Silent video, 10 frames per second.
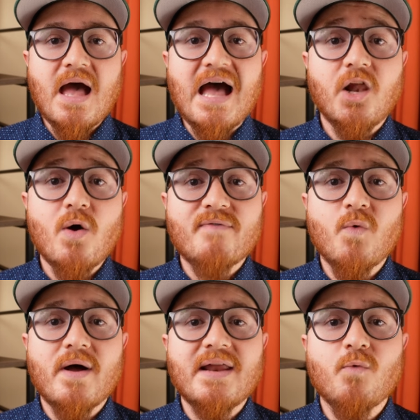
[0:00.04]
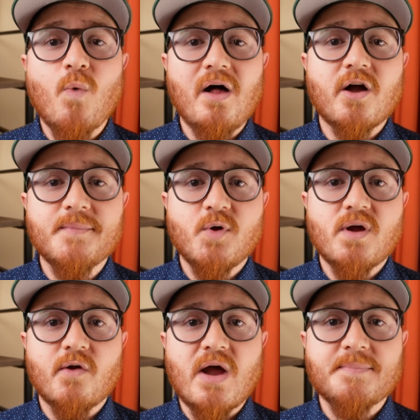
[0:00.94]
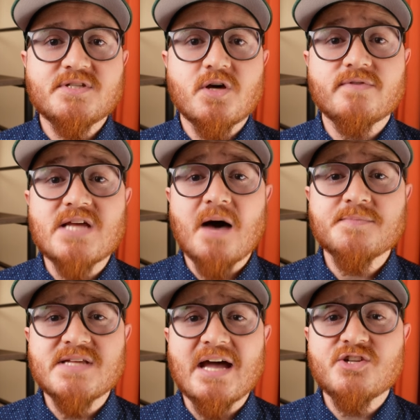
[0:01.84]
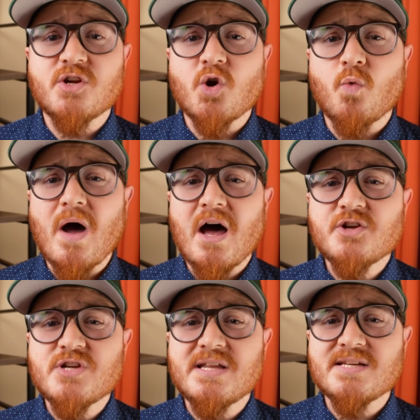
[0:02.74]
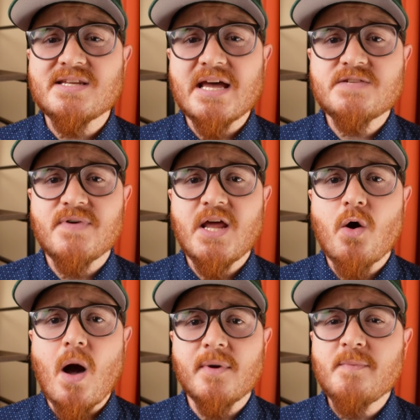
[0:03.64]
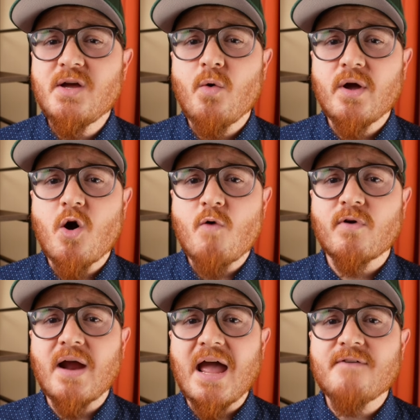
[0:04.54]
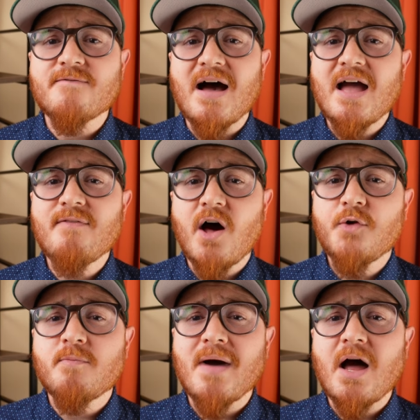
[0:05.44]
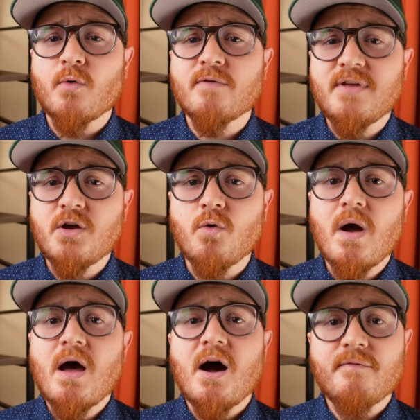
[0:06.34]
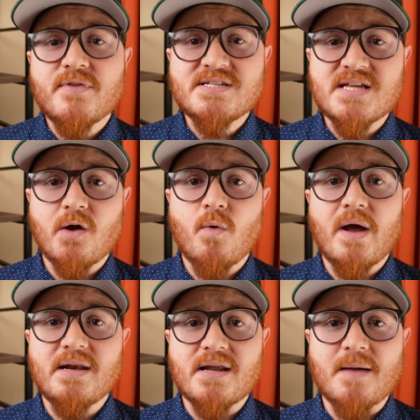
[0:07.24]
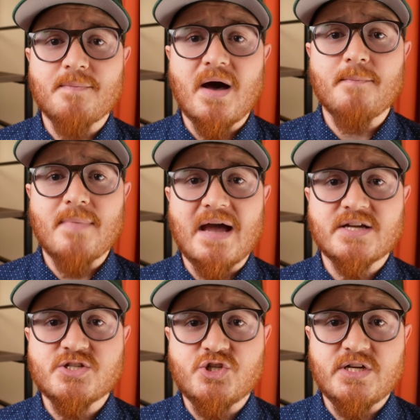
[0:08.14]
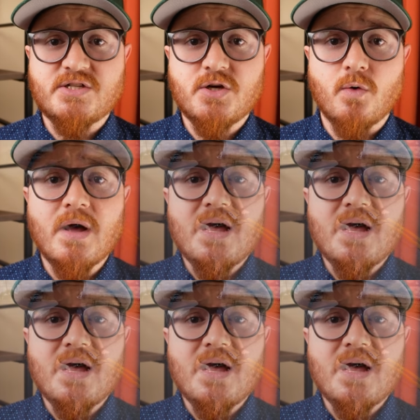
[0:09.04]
Hello everyone and welcome to another episode of Tom's Gadget Garage. In today's video, I'm going to be going over a 500 mile review of the Segway Ninebot Max G2.